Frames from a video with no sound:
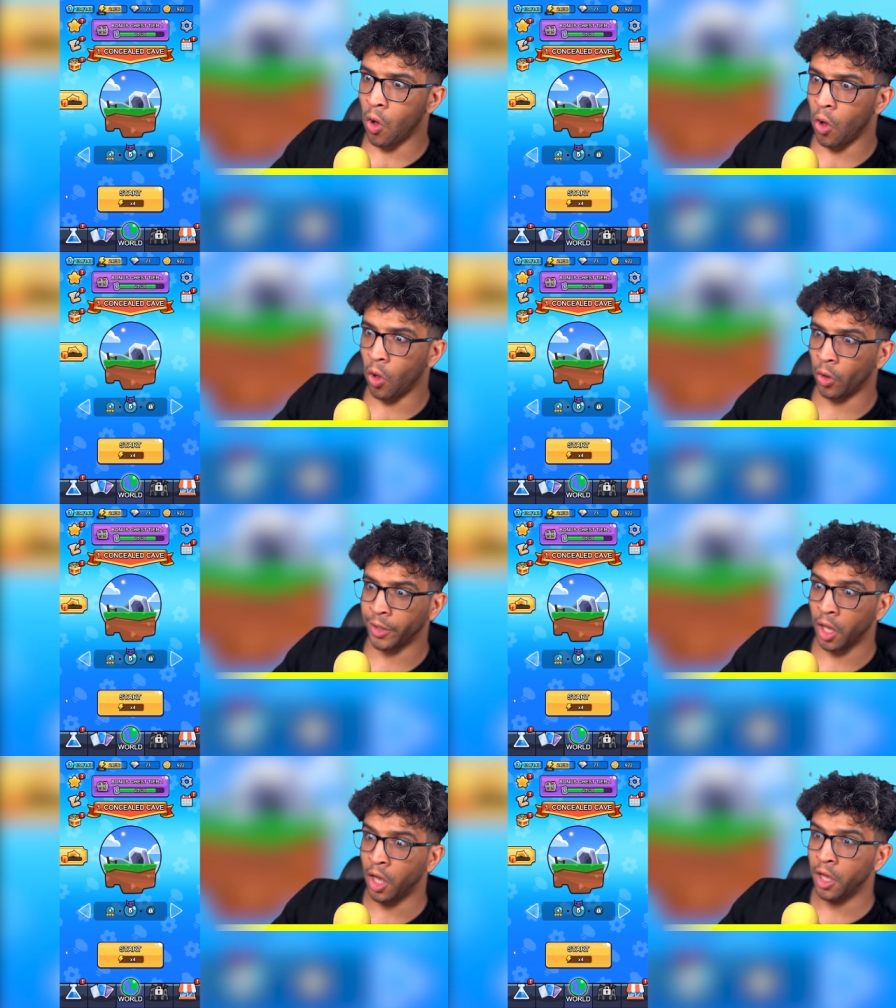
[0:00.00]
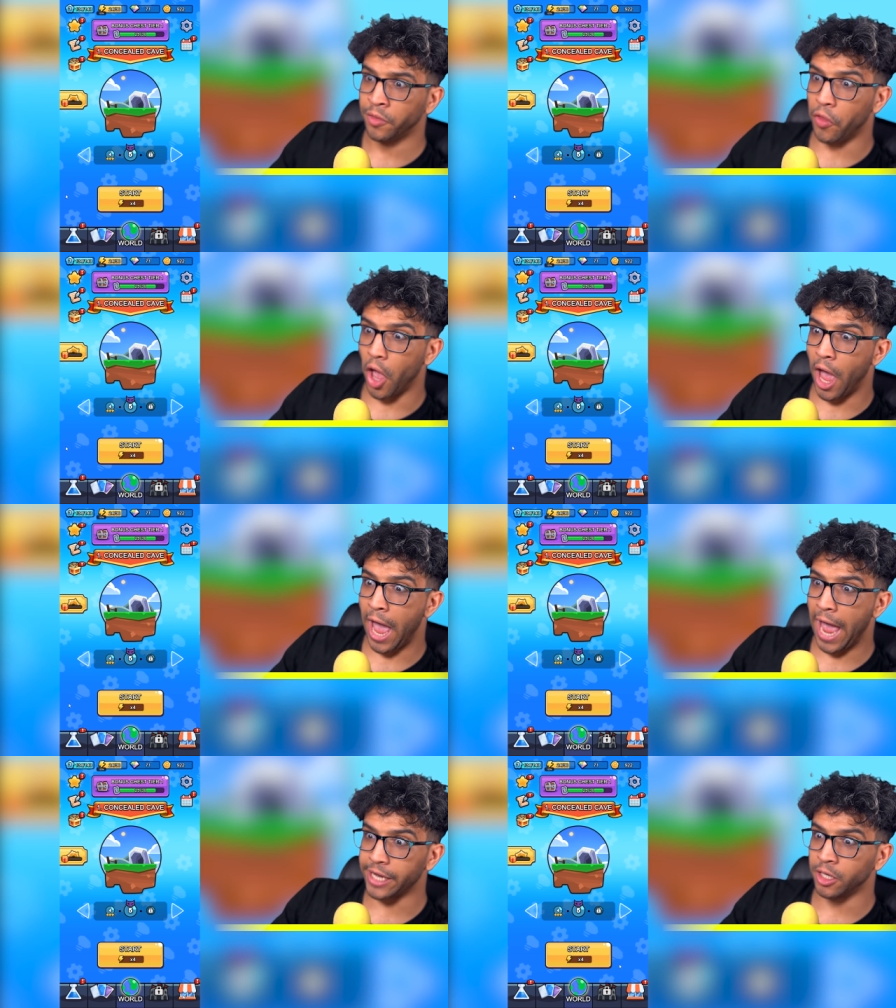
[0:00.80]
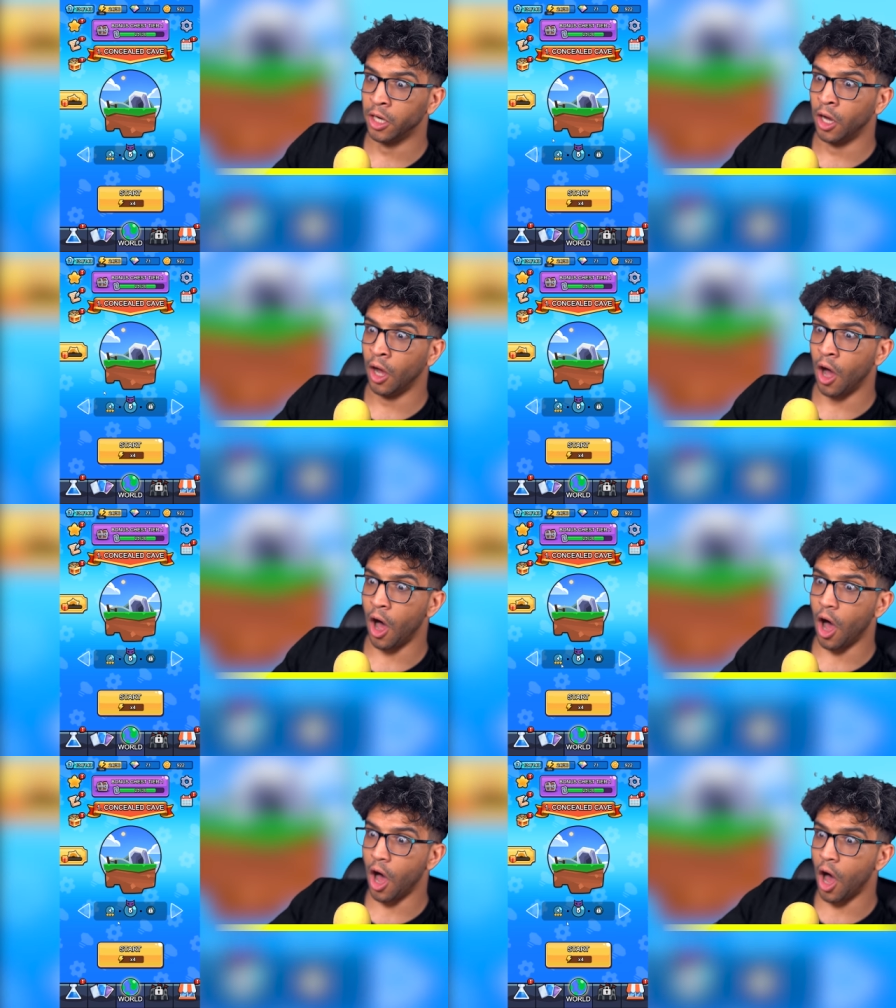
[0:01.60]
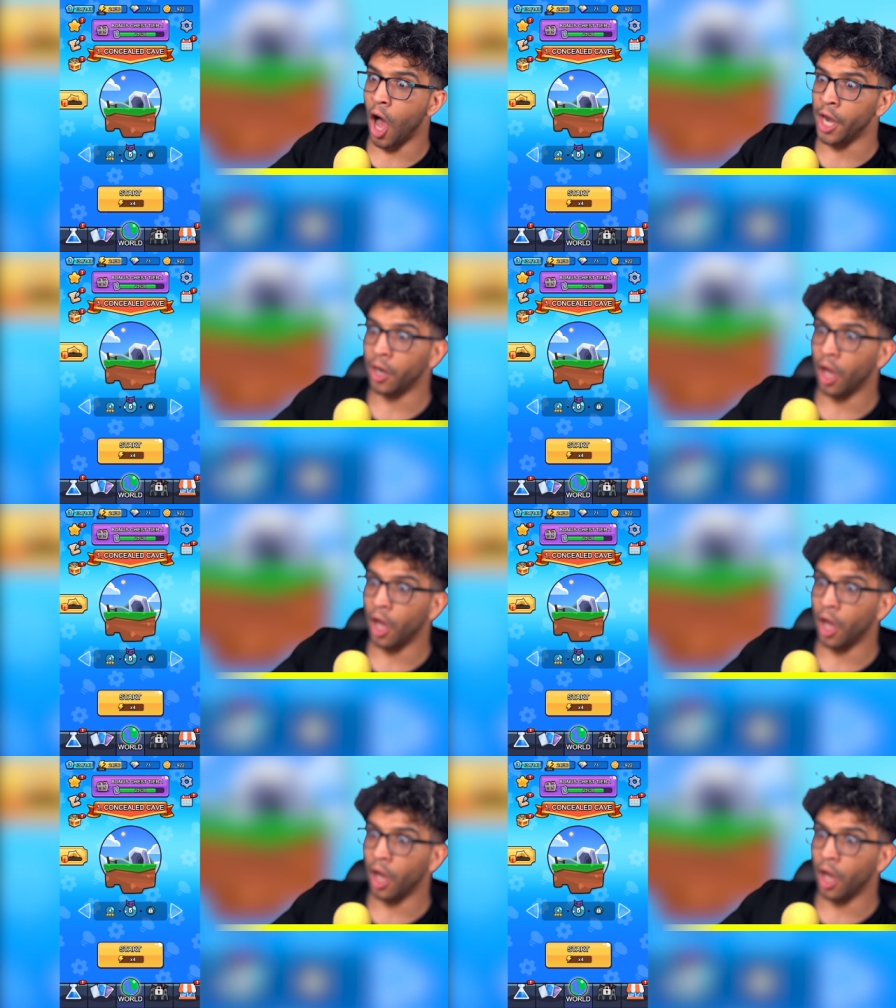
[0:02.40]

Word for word: Hold the heck on.